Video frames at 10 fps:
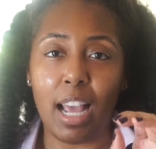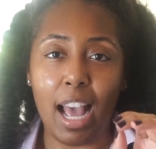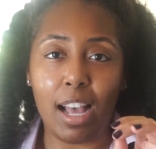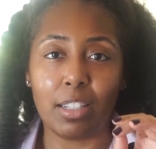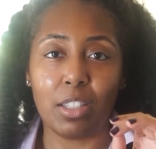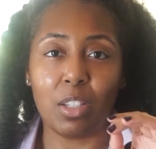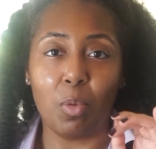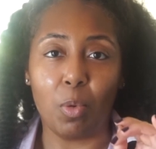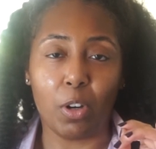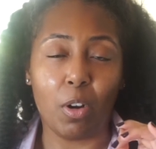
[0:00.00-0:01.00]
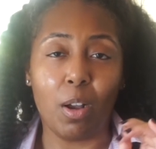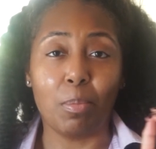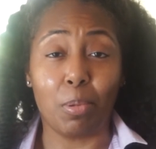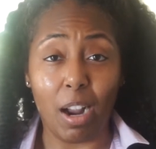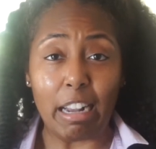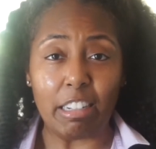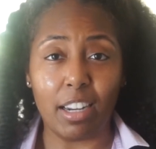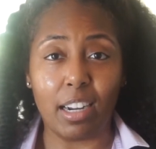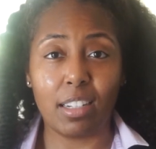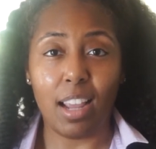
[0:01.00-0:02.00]
asked to work on
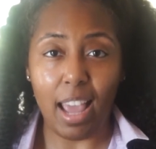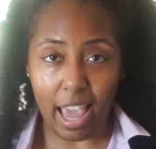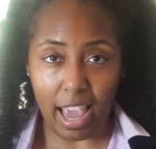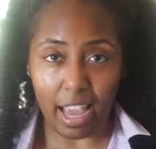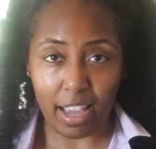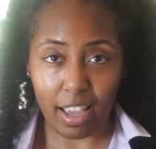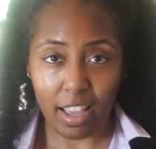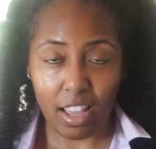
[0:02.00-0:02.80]
project A.